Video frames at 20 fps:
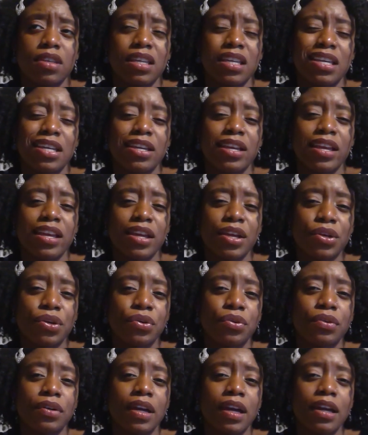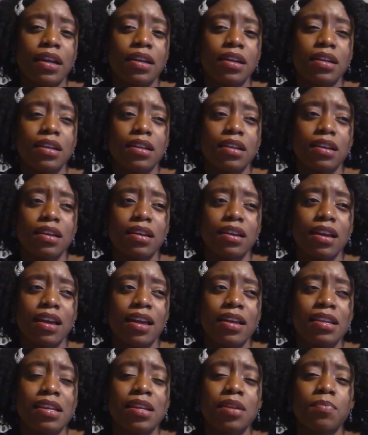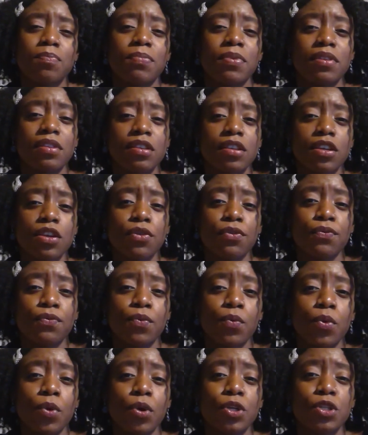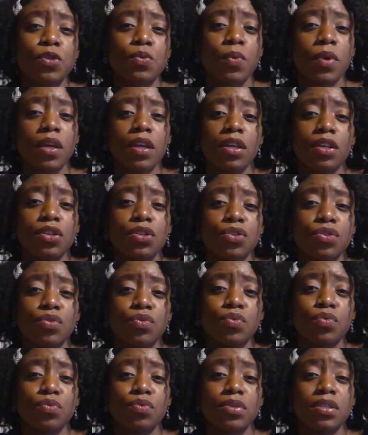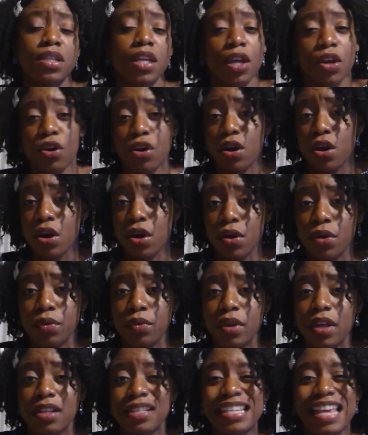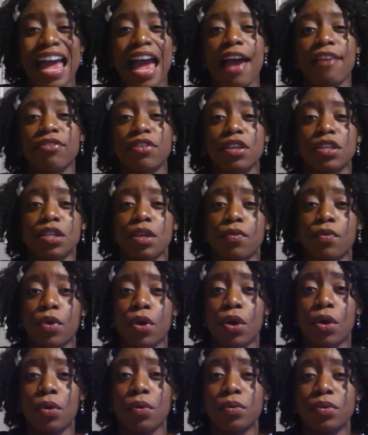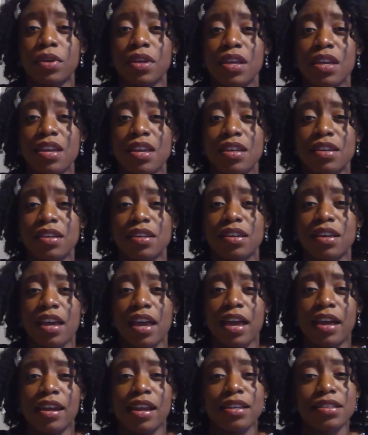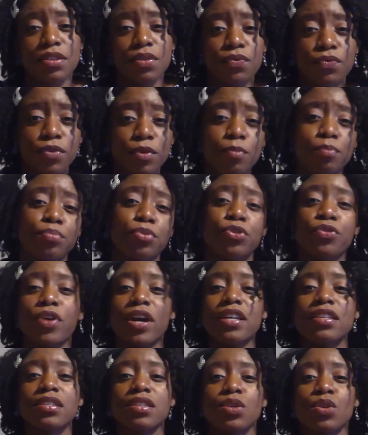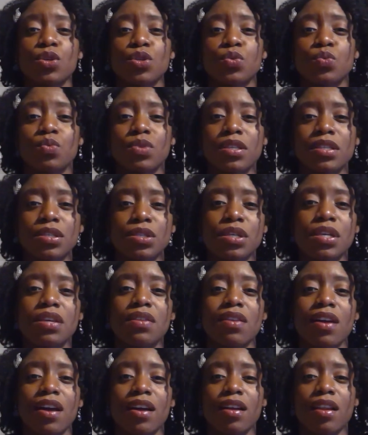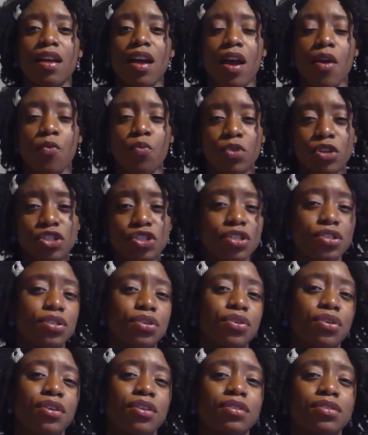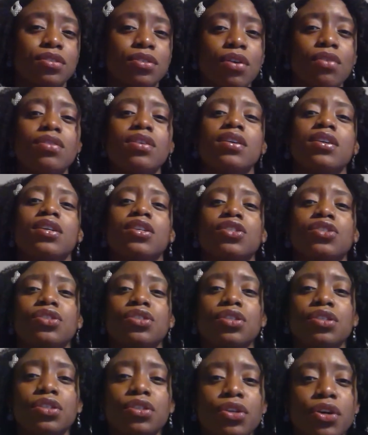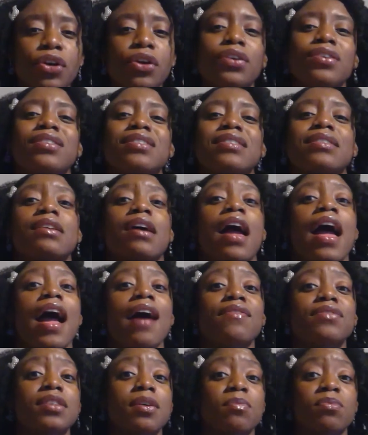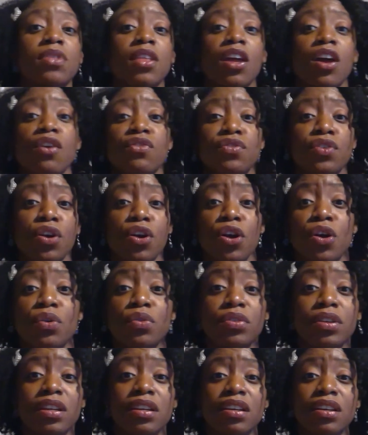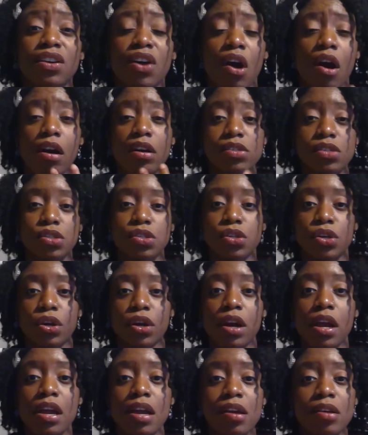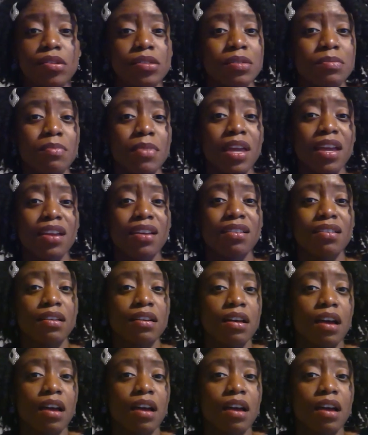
it created an inability for Twinkie to stand on her own and to have things of her own. And as the film progresses, we see that once she's in her adulthood, she yearns to have something of her own, and it causes her to make